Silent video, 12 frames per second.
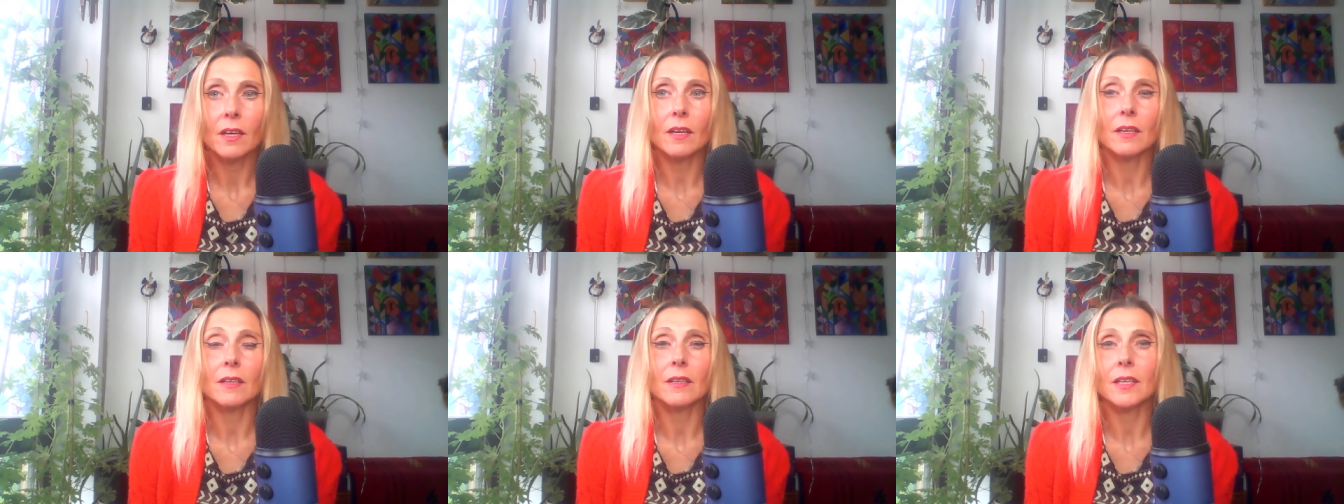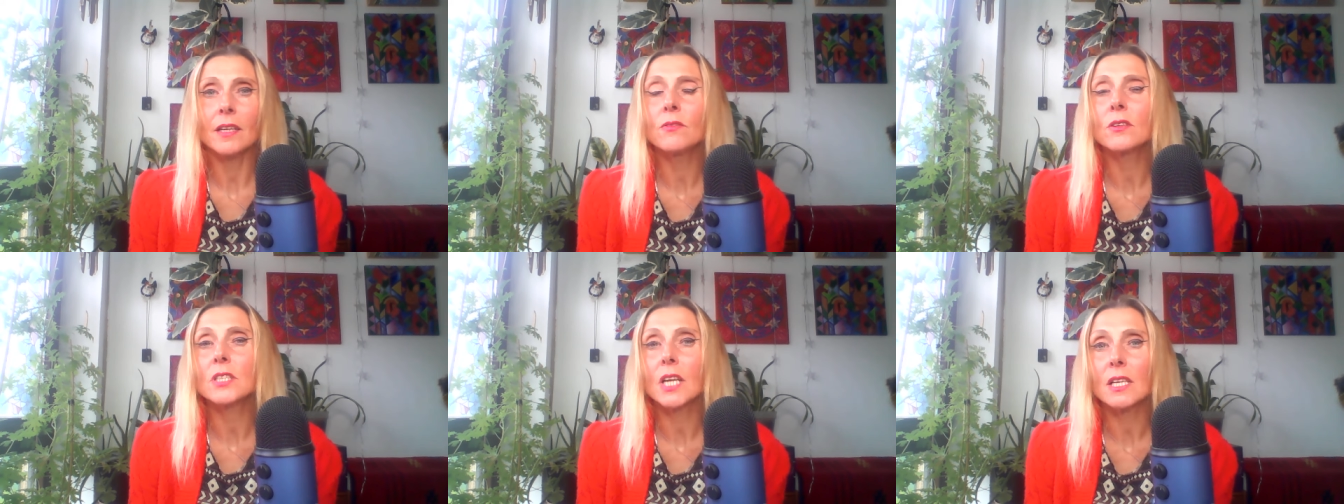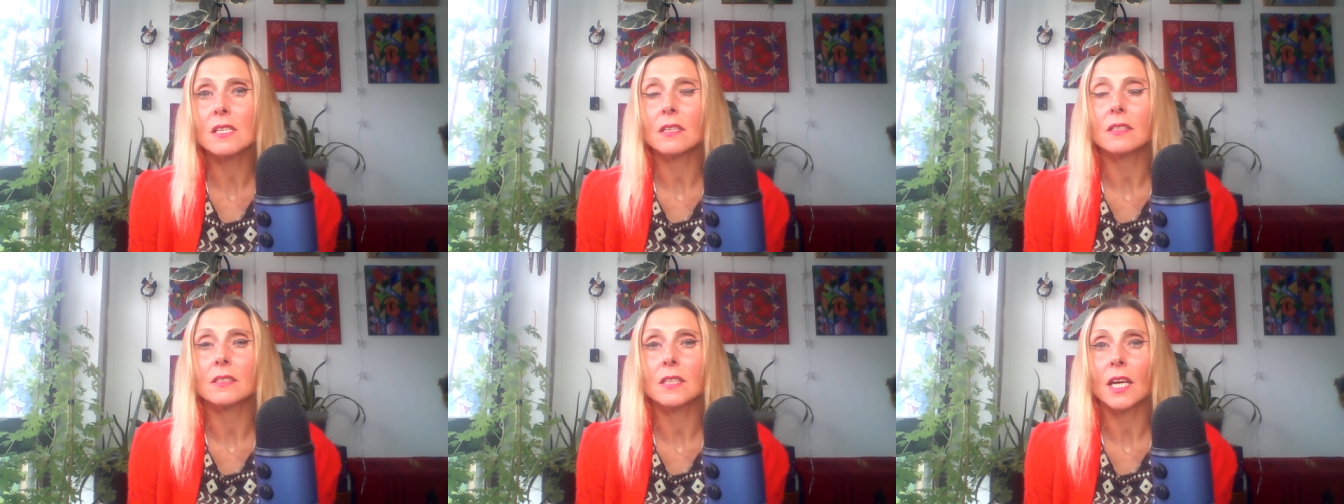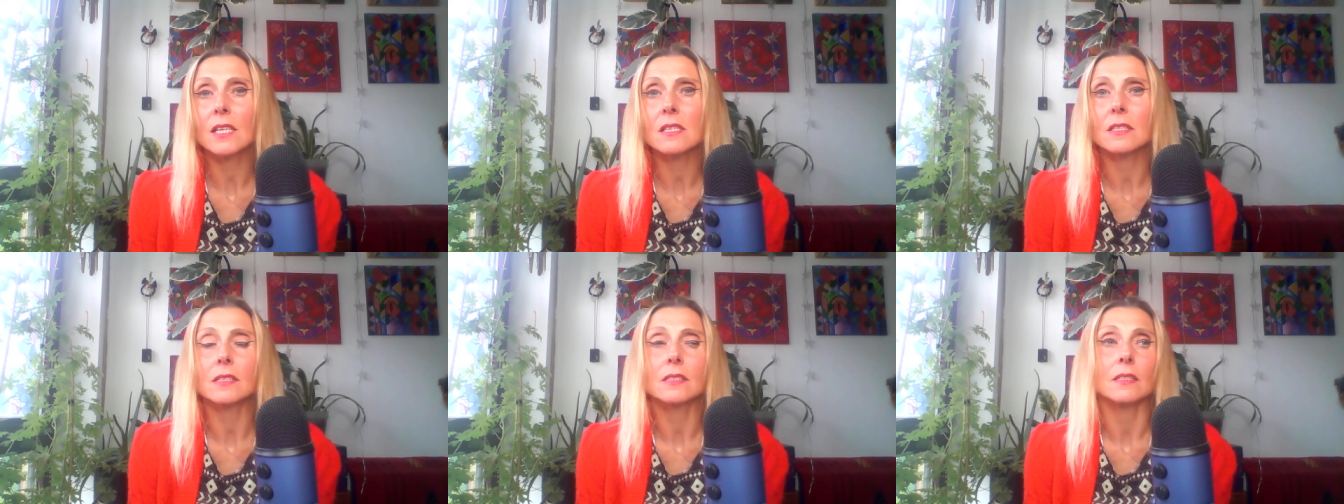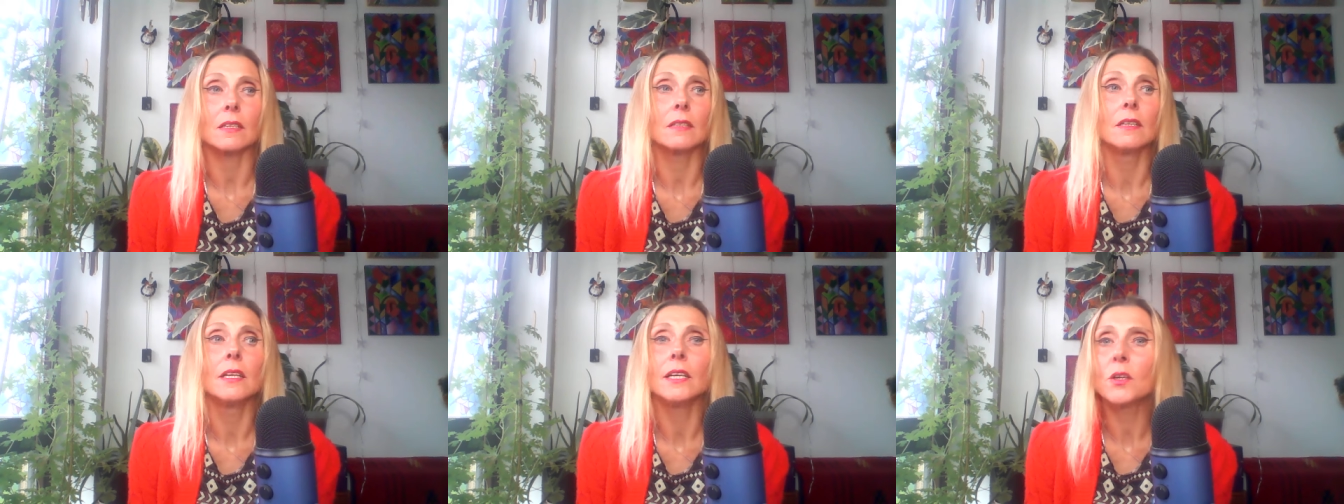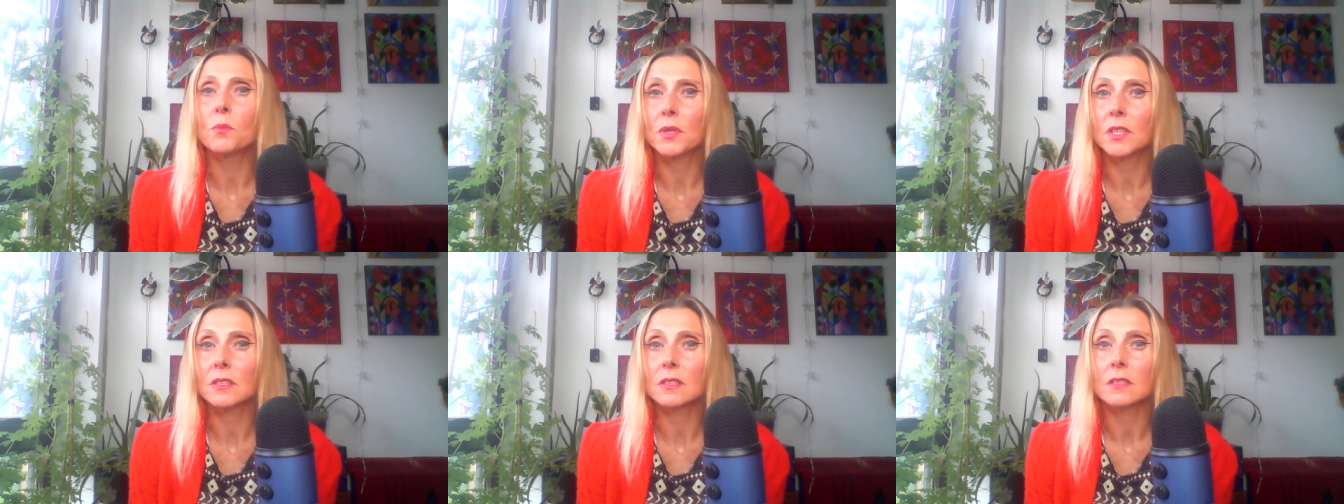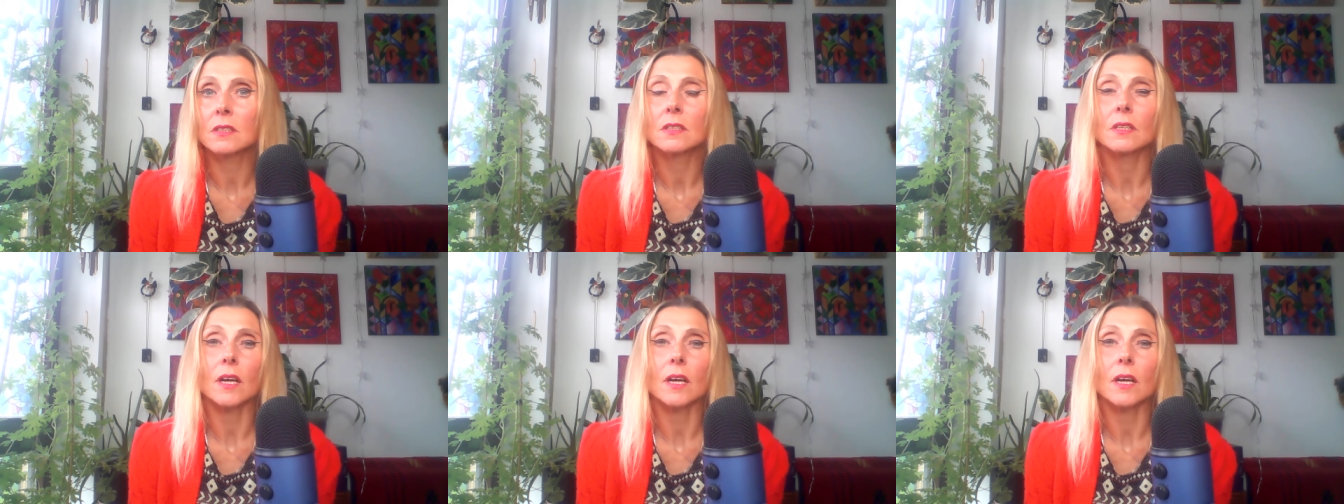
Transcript: uh, if you tested tested a little bit